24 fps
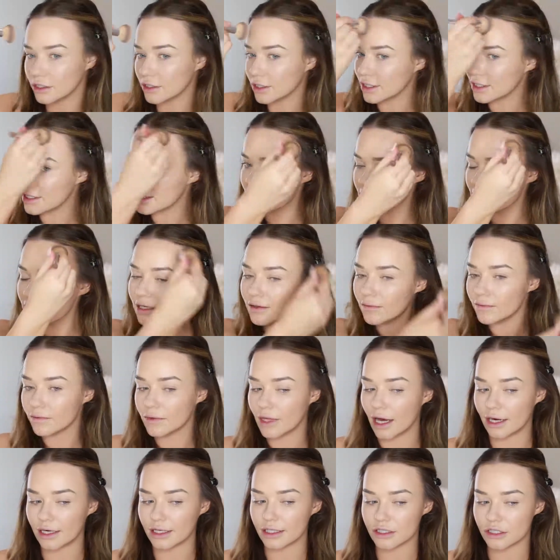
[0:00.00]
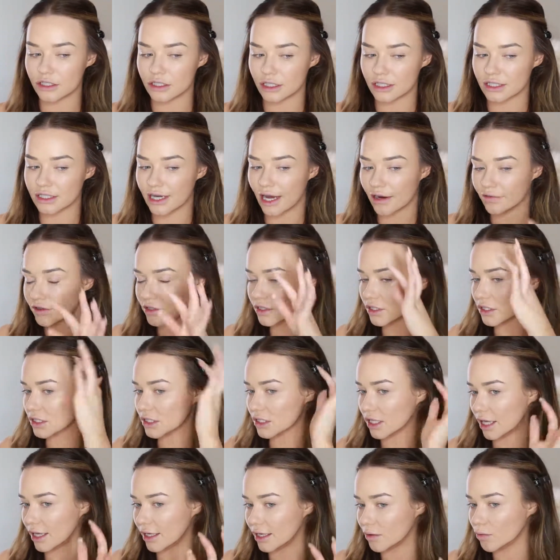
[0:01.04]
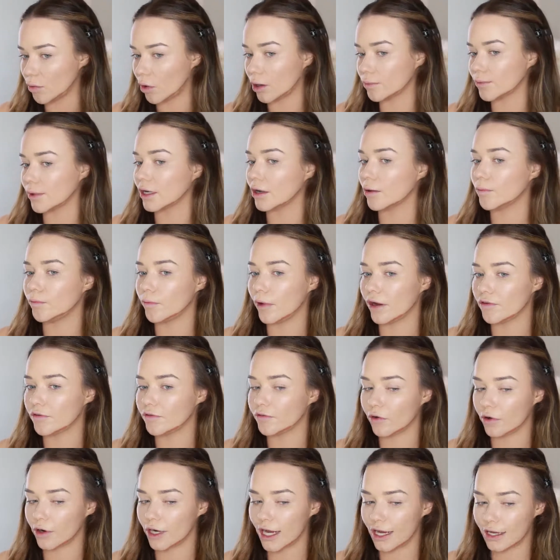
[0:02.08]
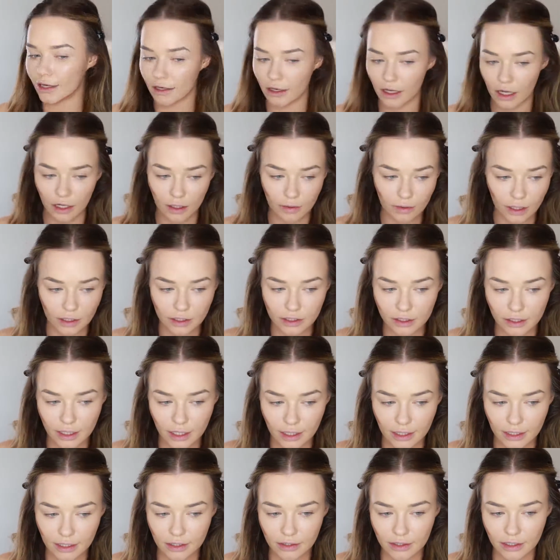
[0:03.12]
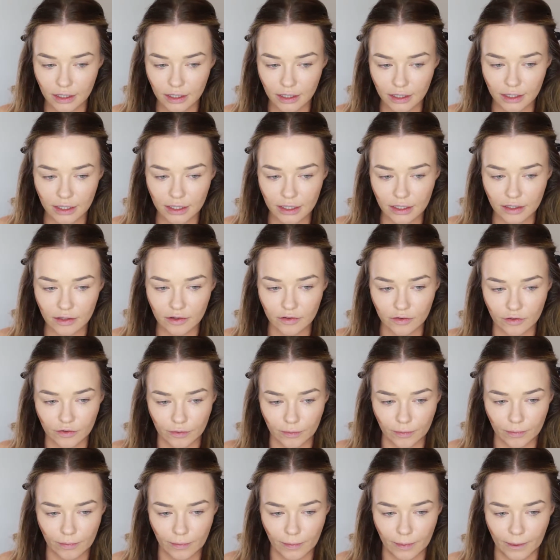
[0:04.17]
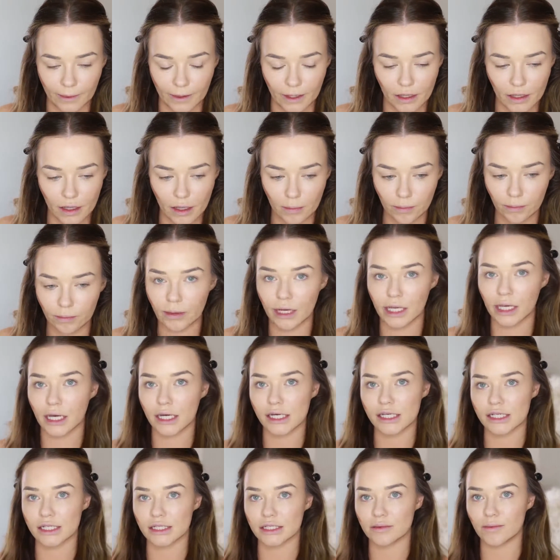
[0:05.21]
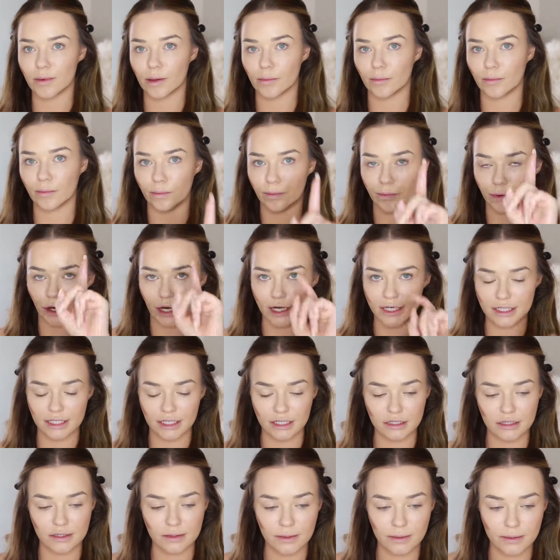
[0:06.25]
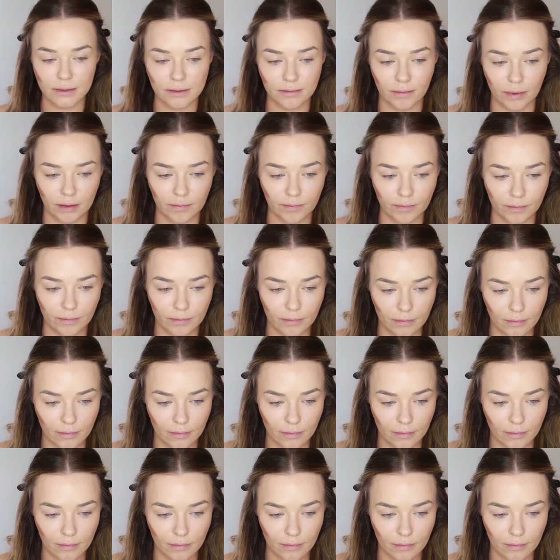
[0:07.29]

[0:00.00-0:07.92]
You can see that is just ever so slightly warming up my forehead. You can kind of, my lighting is a bit bright, excuse me.